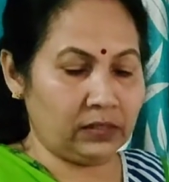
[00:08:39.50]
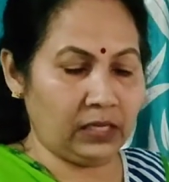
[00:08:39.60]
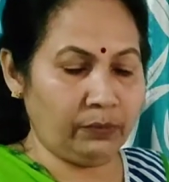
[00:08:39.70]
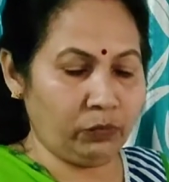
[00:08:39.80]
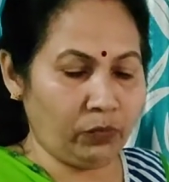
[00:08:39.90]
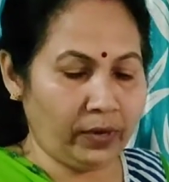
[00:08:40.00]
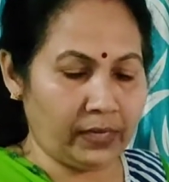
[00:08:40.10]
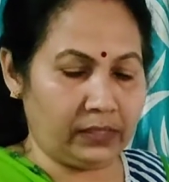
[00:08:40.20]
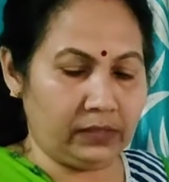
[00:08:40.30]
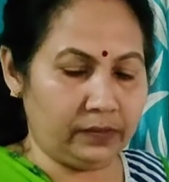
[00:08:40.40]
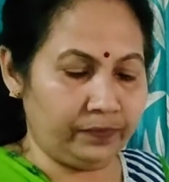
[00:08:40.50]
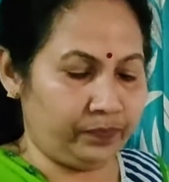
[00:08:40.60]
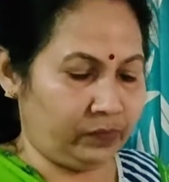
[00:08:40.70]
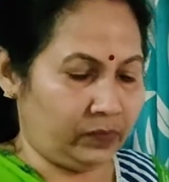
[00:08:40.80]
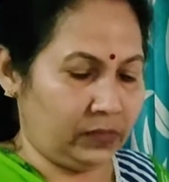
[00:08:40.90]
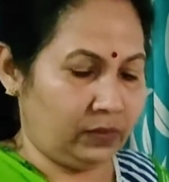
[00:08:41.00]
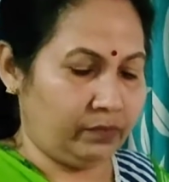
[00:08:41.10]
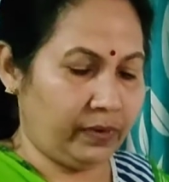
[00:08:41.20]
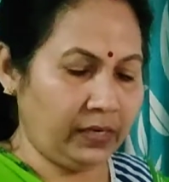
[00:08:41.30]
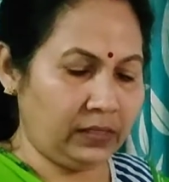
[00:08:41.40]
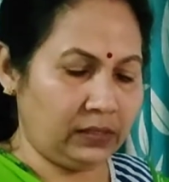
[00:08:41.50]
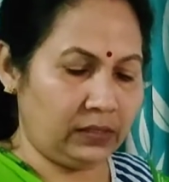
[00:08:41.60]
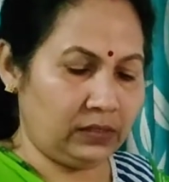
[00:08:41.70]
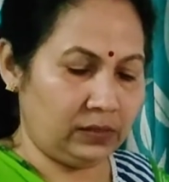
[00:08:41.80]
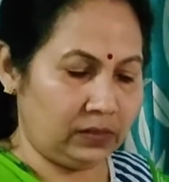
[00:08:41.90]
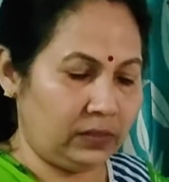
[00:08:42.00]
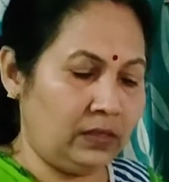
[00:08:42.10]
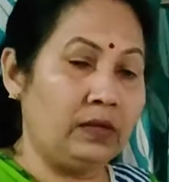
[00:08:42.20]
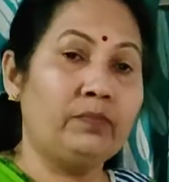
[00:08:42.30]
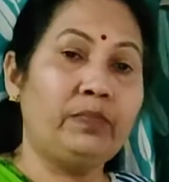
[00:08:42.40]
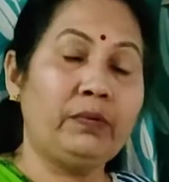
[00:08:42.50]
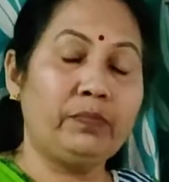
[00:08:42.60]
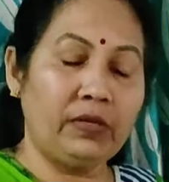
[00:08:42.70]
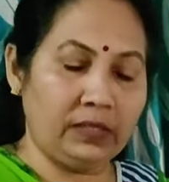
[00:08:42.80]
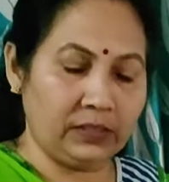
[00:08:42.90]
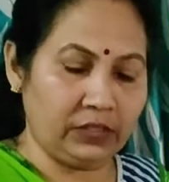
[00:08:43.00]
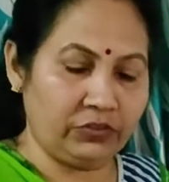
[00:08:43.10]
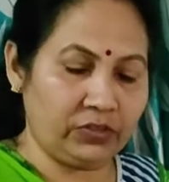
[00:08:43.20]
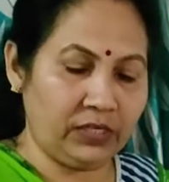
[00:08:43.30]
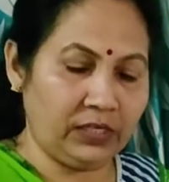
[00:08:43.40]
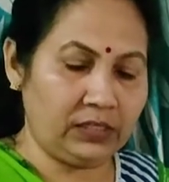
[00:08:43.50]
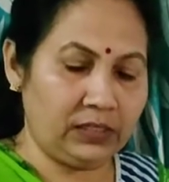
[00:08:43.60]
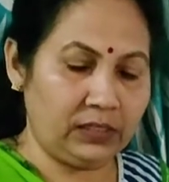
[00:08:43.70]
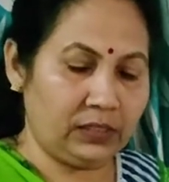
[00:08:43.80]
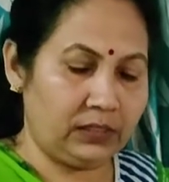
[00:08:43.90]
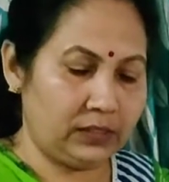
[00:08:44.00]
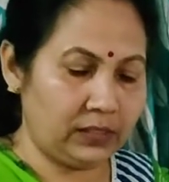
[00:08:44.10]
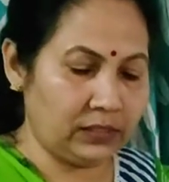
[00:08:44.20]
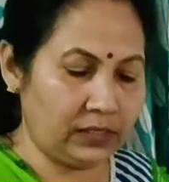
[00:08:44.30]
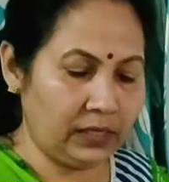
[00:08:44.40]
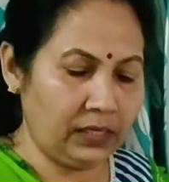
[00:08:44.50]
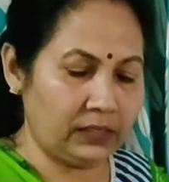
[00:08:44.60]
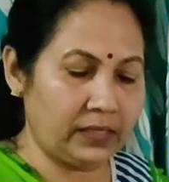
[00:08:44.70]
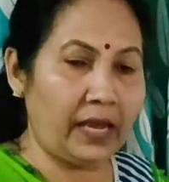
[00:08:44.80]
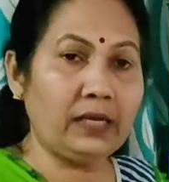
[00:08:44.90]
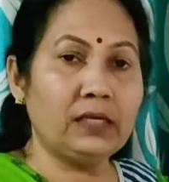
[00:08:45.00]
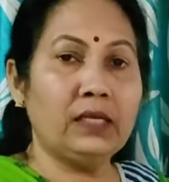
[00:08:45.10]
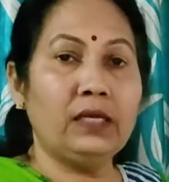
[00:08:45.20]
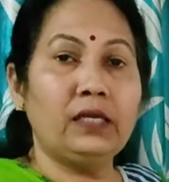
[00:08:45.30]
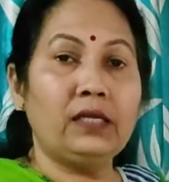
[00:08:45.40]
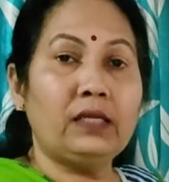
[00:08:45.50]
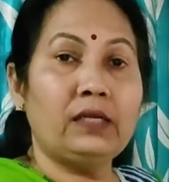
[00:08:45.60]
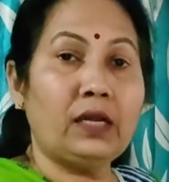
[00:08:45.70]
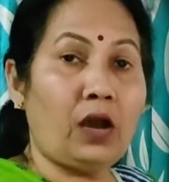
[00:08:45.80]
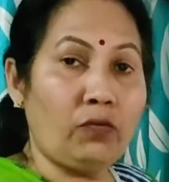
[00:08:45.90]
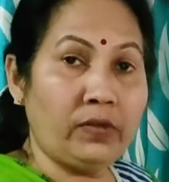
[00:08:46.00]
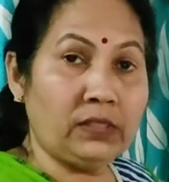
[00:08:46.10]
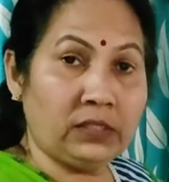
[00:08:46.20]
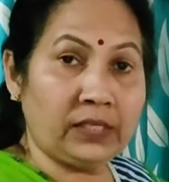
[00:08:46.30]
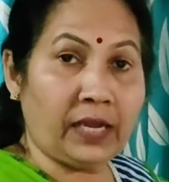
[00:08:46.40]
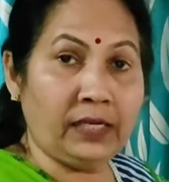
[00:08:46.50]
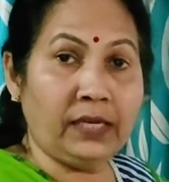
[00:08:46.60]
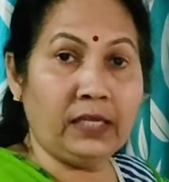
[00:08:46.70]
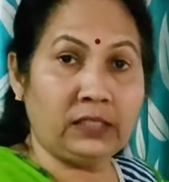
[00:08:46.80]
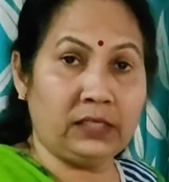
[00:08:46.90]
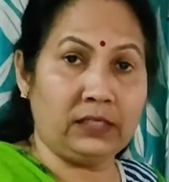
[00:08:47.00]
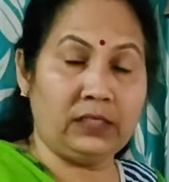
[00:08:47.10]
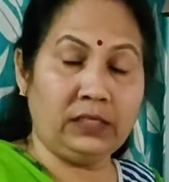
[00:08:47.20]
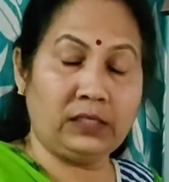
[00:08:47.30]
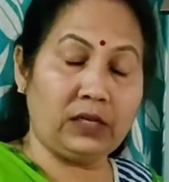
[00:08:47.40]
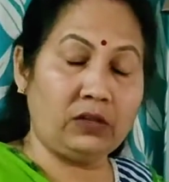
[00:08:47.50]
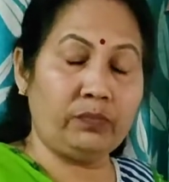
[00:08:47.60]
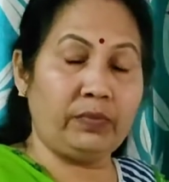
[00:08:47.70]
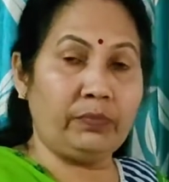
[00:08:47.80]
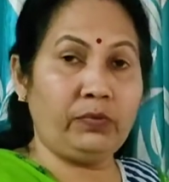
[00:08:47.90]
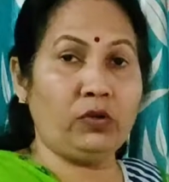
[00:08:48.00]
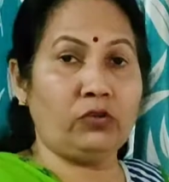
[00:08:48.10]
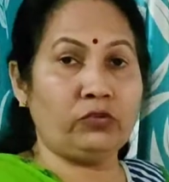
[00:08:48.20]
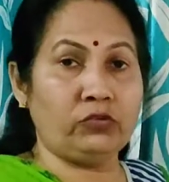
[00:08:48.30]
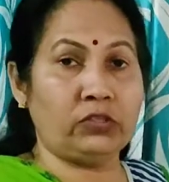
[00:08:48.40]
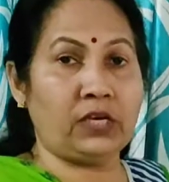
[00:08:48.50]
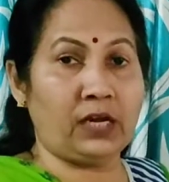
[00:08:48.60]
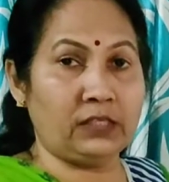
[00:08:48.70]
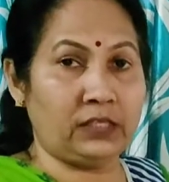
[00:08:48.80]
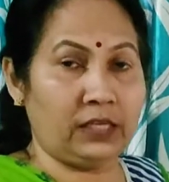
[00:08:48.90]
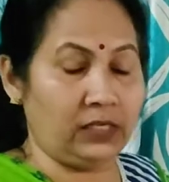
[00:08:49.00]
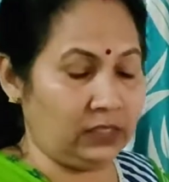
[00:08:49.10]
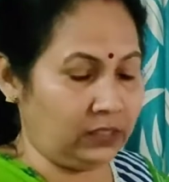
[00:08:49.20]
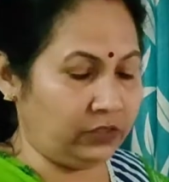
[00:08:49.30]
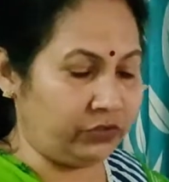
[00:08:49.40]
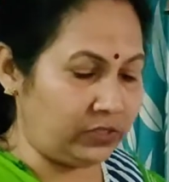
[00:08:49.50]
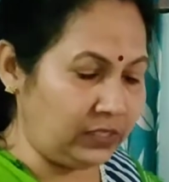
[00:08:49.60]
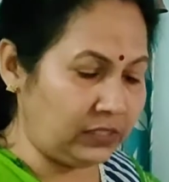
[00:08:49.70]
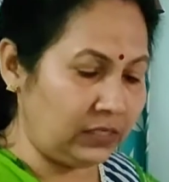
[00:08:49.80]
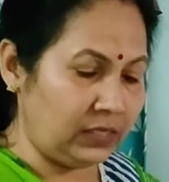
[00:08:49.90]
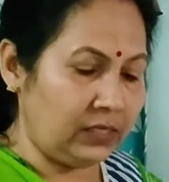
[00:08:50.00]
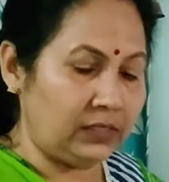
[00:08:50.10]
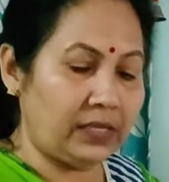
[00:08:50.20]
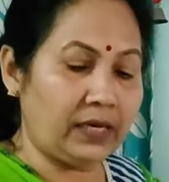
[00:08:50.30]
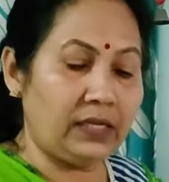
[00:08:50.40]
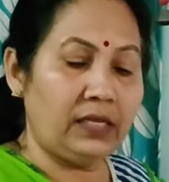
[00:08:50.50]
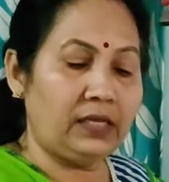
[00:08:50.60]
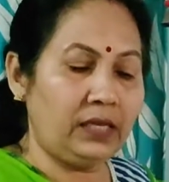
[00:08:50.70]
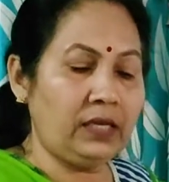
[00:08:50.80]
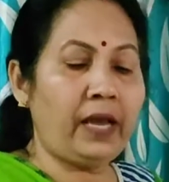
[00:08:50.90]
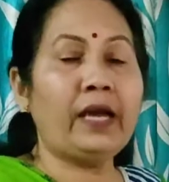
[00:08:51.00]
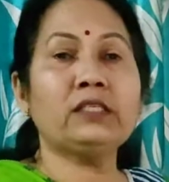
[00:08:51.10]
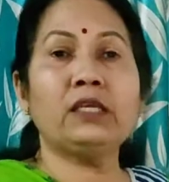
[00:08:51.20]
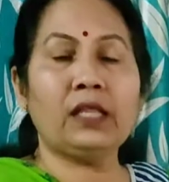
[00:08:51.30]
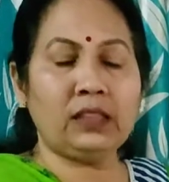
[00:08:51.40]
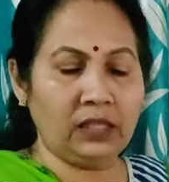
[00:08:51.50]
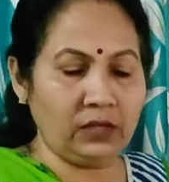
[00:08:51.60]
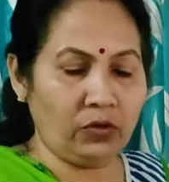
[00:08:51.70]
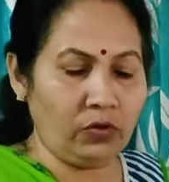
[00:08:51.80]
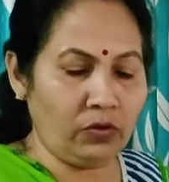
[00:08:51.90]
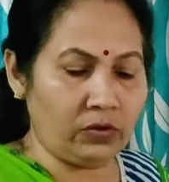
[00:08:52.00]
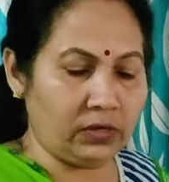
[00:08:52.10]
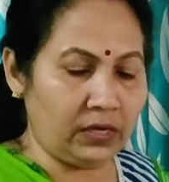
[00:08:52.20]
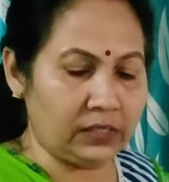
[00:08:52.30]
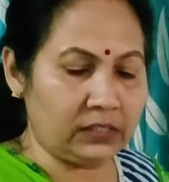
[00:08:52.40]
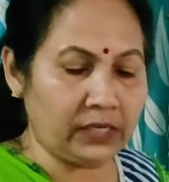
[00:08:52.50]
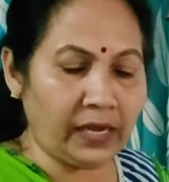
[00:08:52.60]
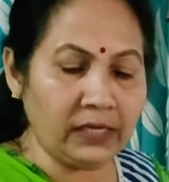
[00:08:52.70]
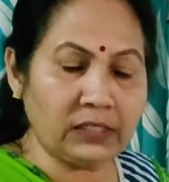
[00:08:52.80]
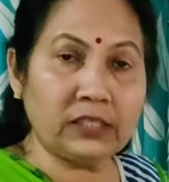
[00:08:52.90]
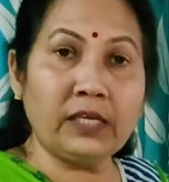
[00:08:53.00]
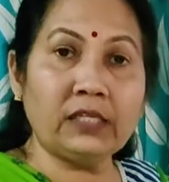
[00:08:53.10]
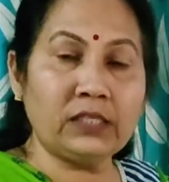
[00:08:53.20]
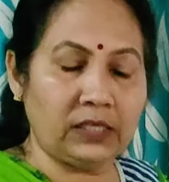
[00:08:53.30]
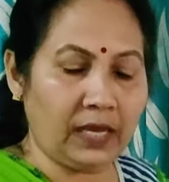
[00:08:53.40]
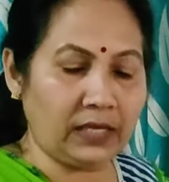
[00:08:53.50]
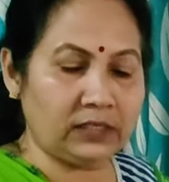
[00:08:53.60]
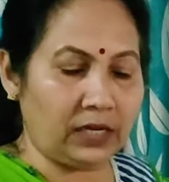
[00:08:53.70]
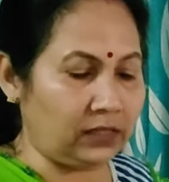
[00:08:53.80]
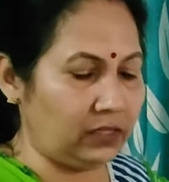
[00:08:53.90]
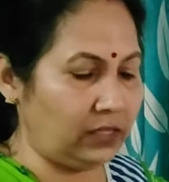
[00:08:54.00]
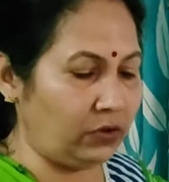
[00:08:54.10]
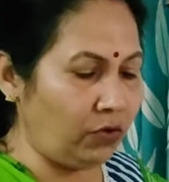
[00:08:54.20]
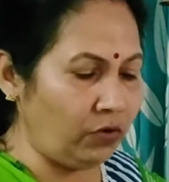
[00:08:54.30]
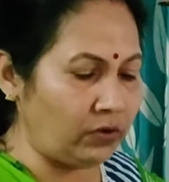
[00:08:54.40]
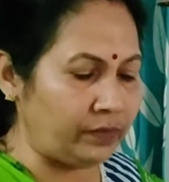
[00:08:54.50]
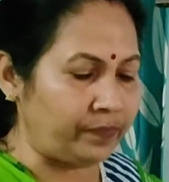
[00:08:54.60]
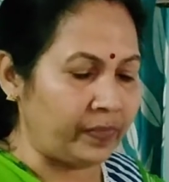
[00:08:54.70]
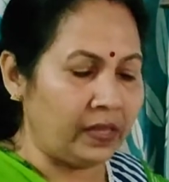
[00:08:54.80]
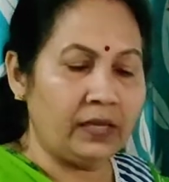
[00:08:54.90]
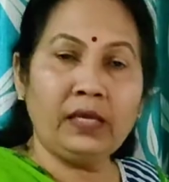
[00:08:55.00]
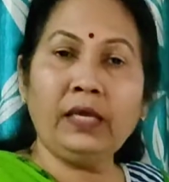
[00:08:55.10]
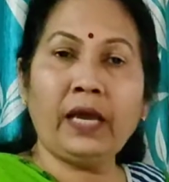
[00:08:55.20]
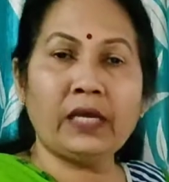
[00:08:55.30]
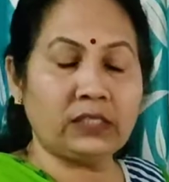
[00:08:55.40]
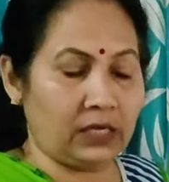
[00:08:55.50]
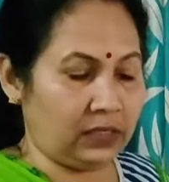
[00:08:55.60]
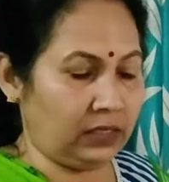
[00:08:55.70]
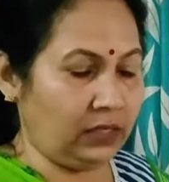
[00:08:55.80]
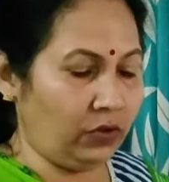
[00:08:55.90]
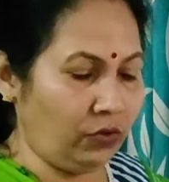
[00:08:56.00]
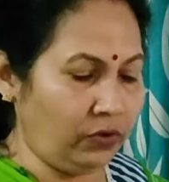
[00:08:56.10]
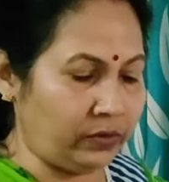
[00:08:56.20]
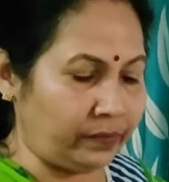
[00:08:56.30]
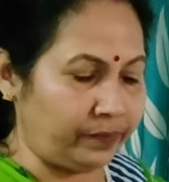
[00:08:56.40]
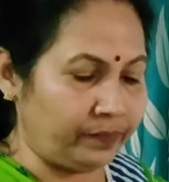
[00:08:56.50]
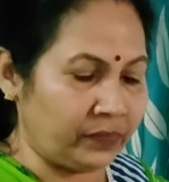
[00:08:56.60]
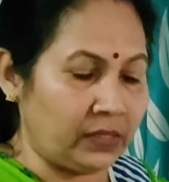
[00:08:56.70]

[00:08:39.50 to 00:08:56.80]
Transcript: keep quiet. But people in the streets, they say that now when the child has said this, now the people also start saying in the streets that he has nothing on. A child says he has nothing on. He has nothing on.